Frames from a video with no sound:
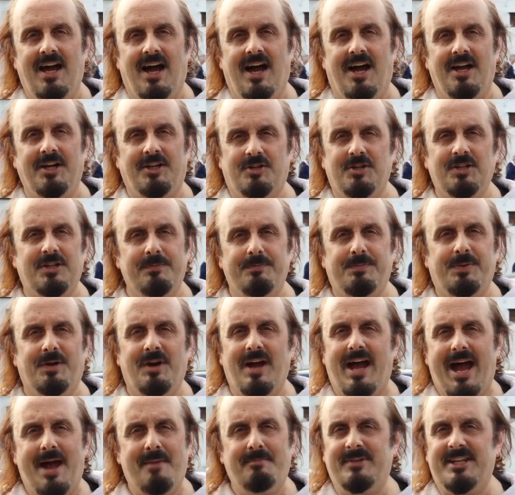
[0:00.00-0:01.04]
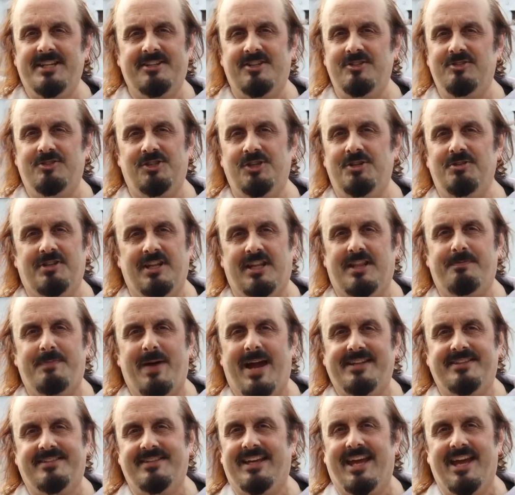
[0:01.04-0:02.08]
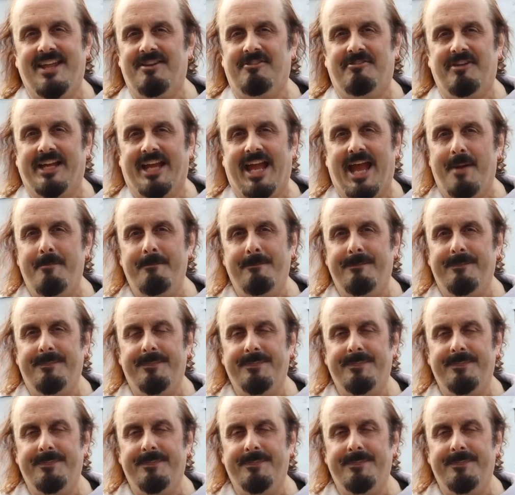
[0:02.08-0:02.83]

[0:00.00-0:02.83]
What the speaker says: I couldn't put Hamnet and Judith back together again.